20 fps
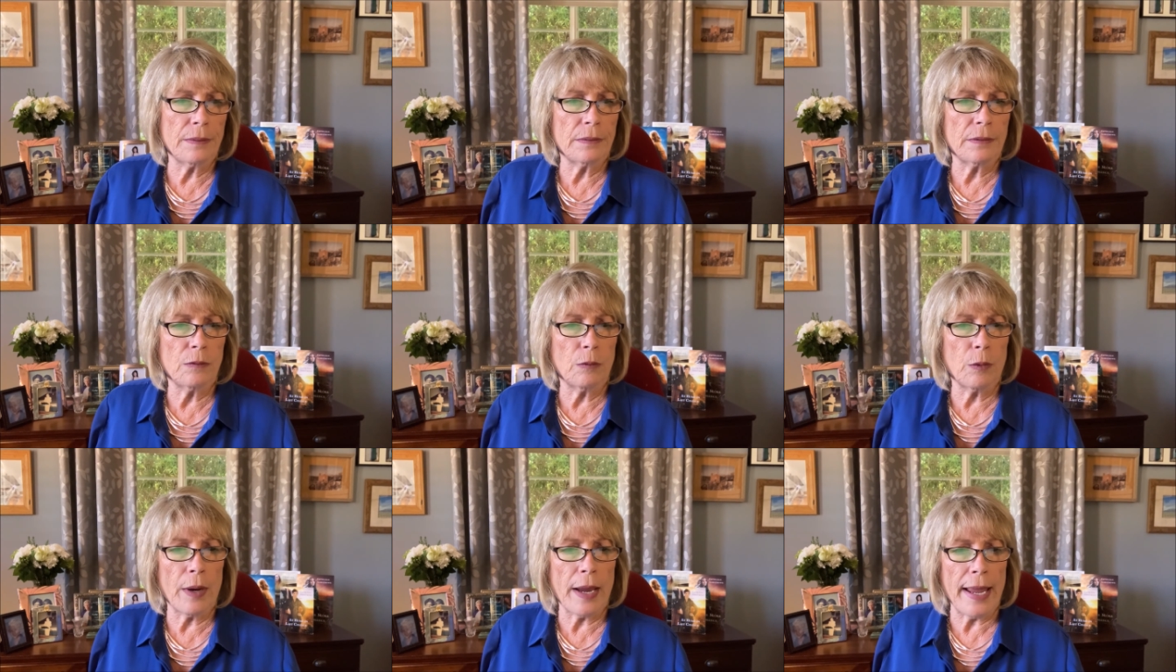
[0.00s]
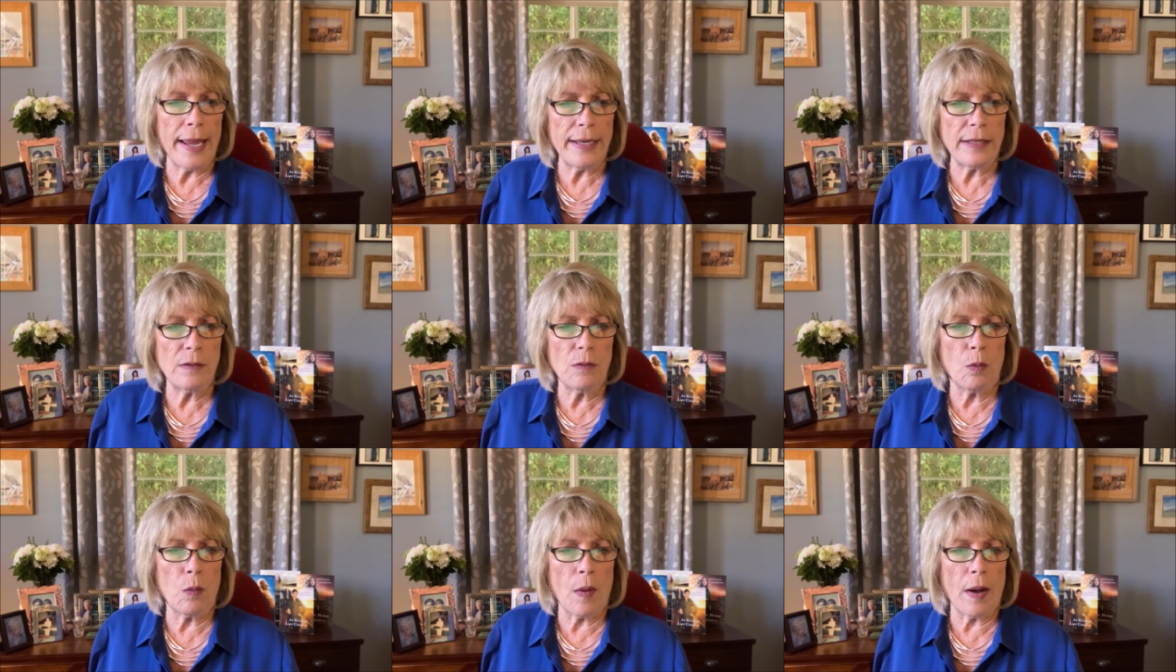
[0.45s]
We're
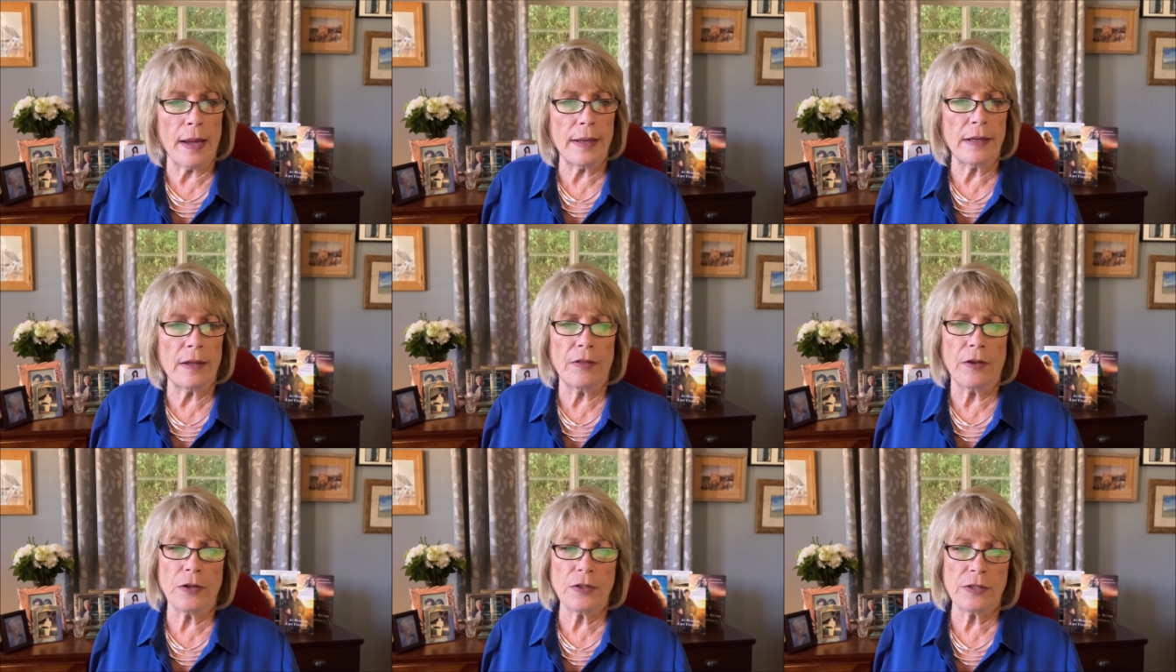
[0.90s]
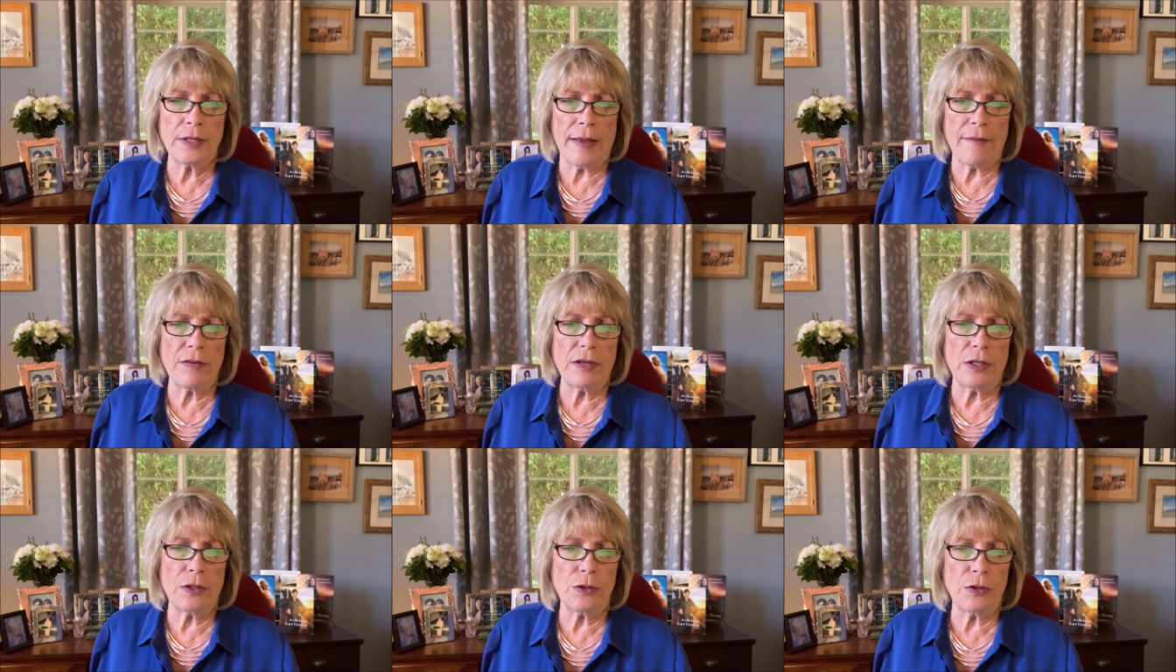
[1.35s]
8-1 and they're
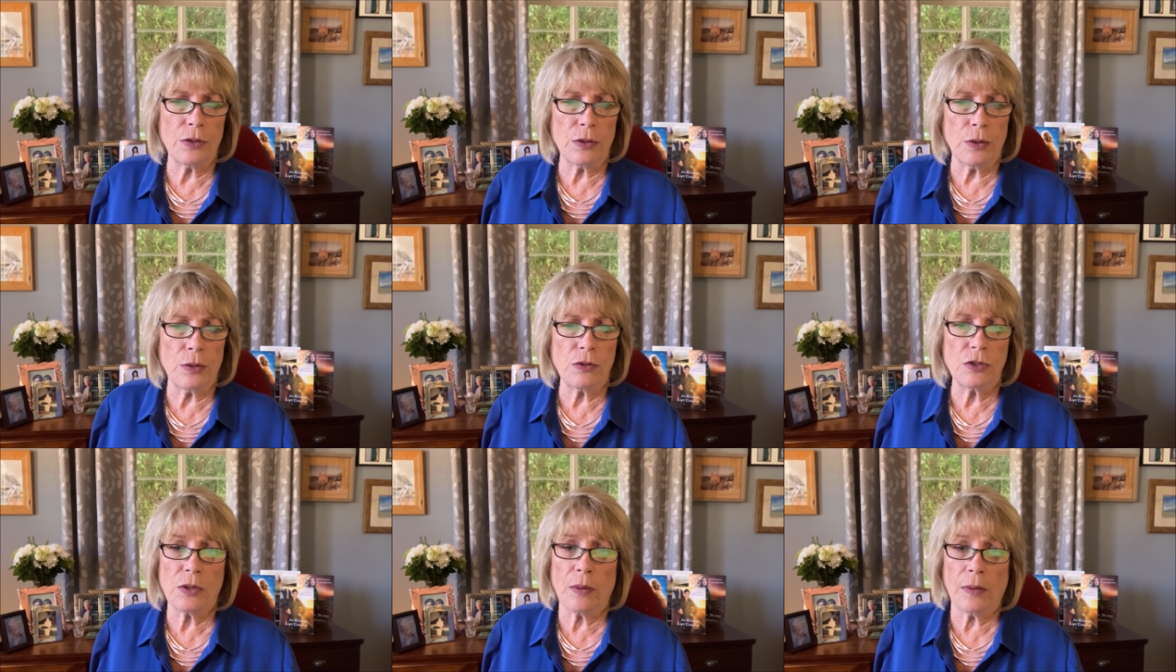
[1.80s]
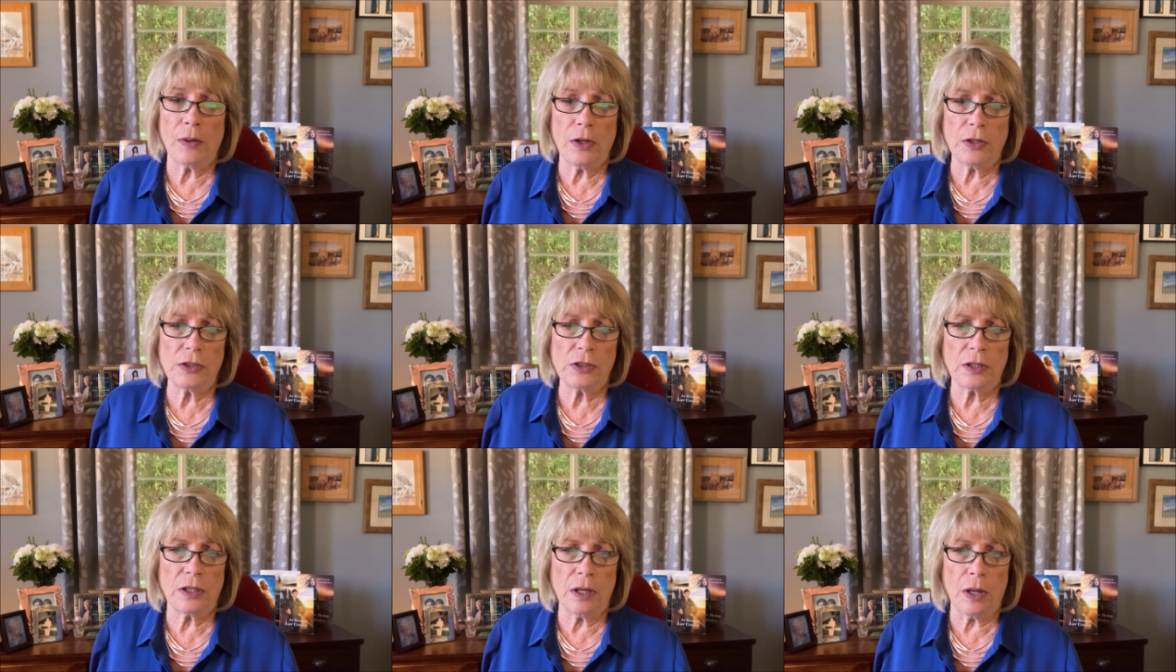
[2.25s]
7-2, so it
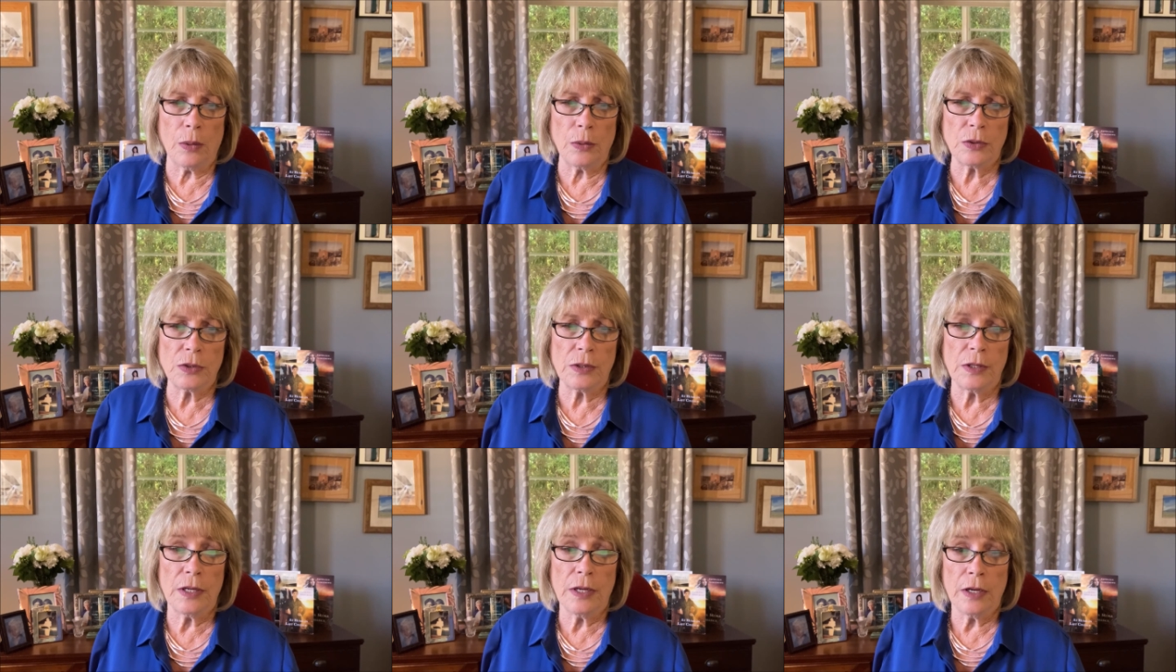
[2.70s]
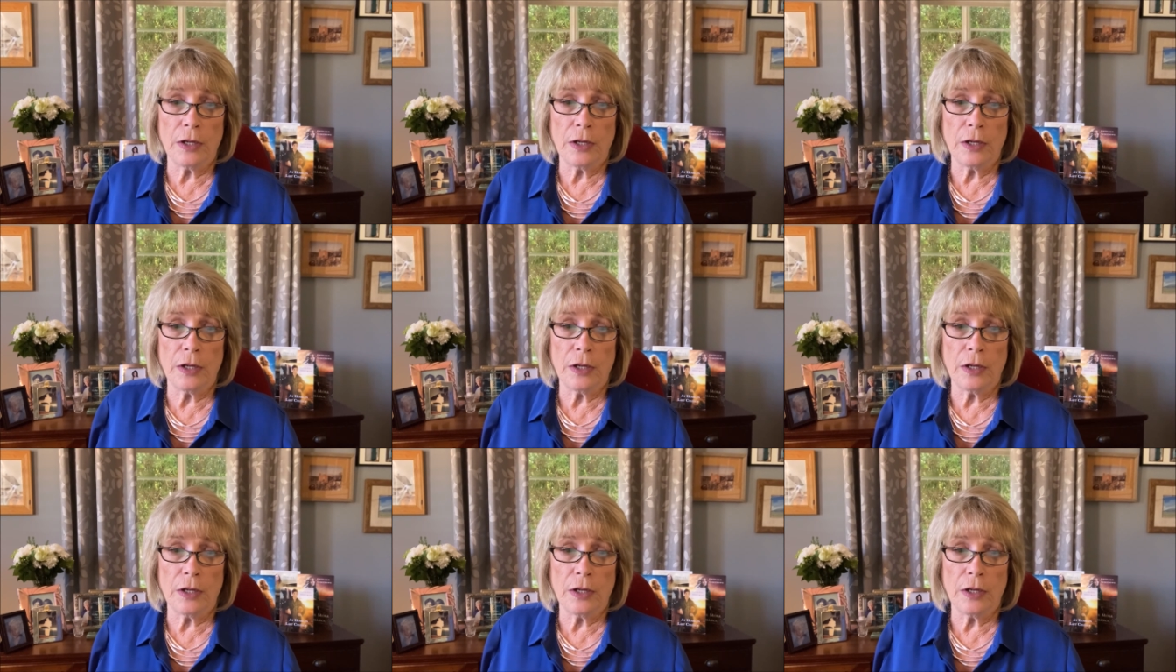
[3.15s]
looks close.